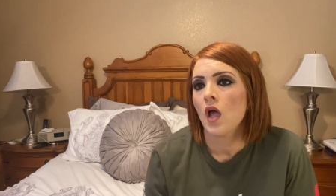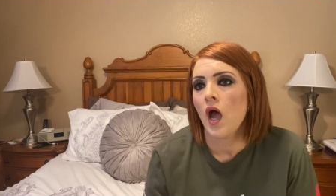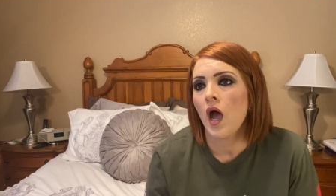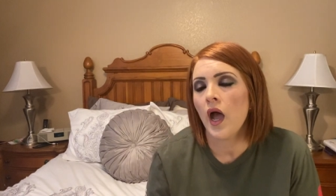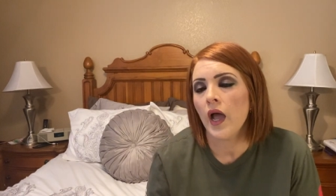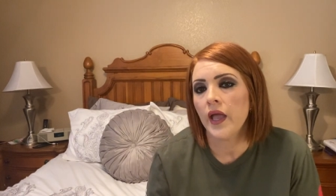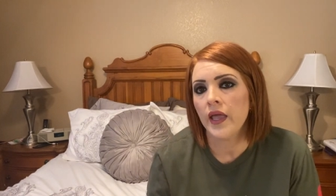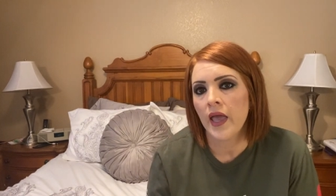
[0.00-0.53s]

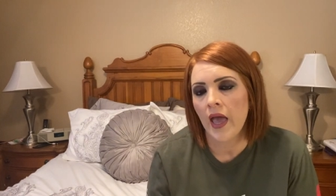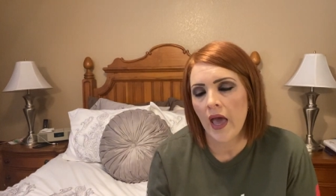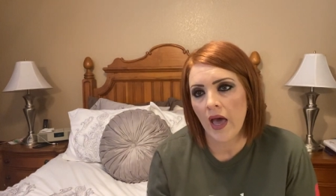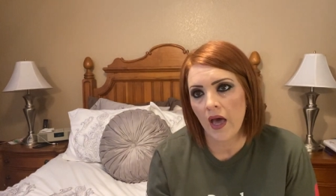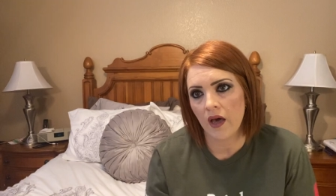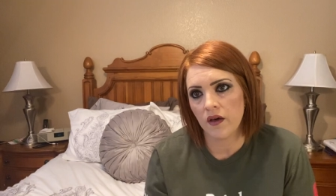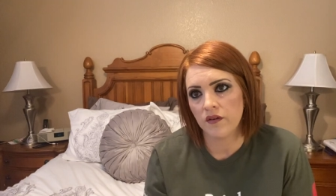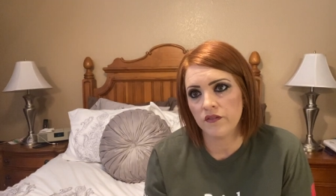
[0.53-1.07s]
I
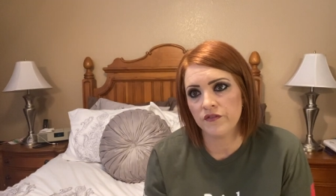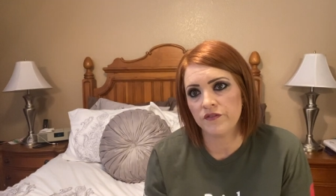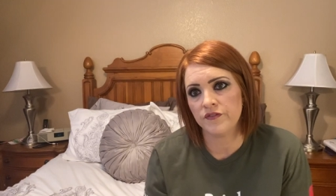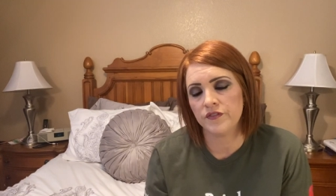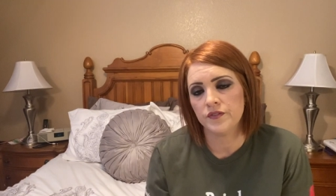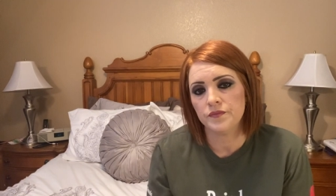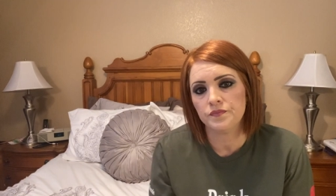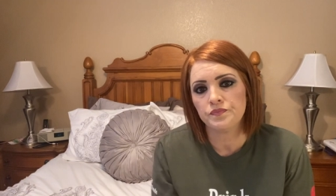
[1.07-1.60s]

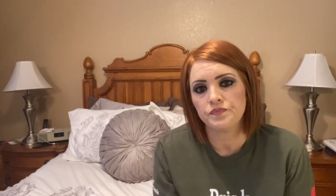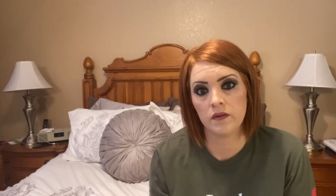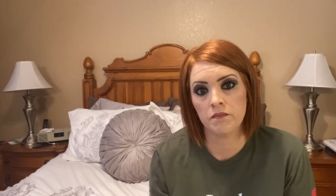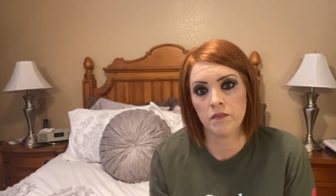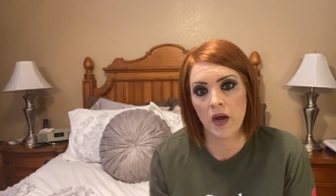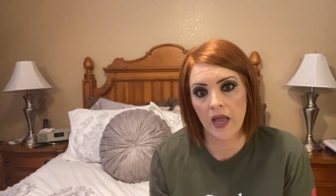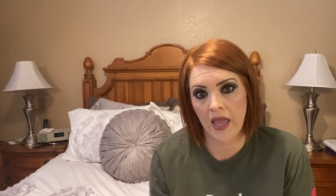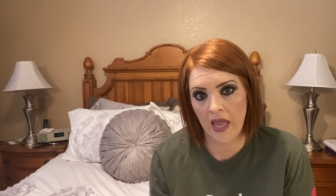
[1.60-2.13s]
have
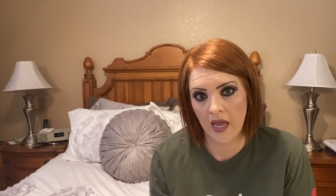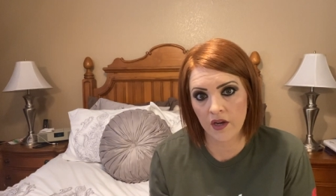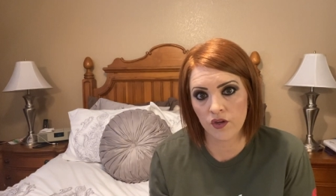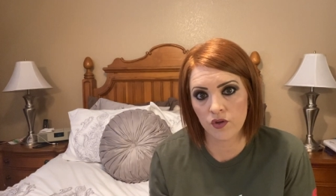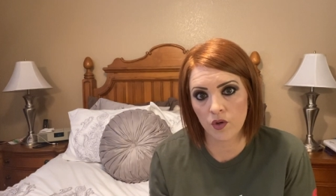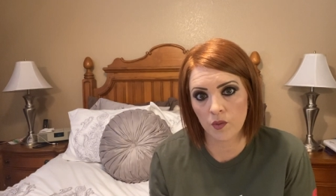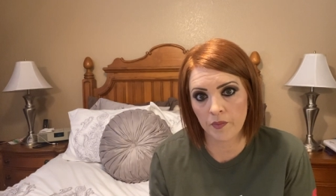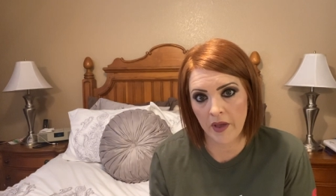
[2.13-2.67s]
my
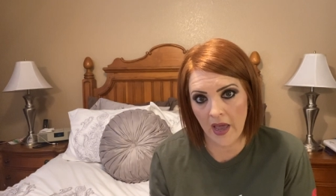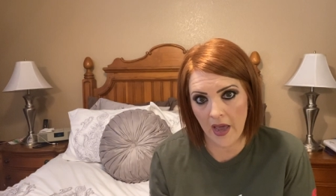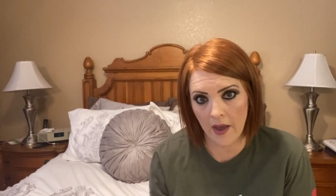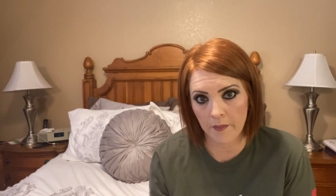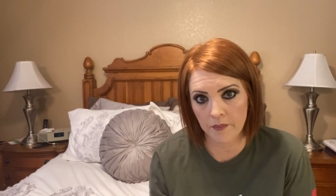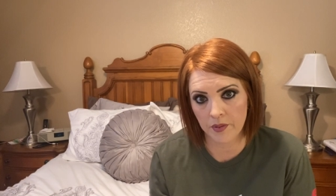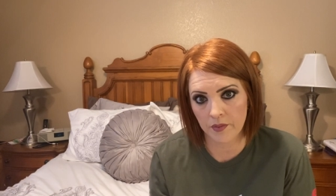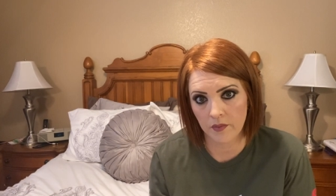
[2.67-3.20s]
annual
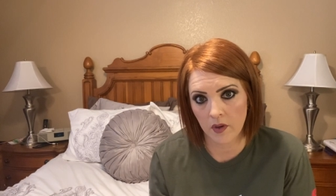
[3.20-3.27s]
PAP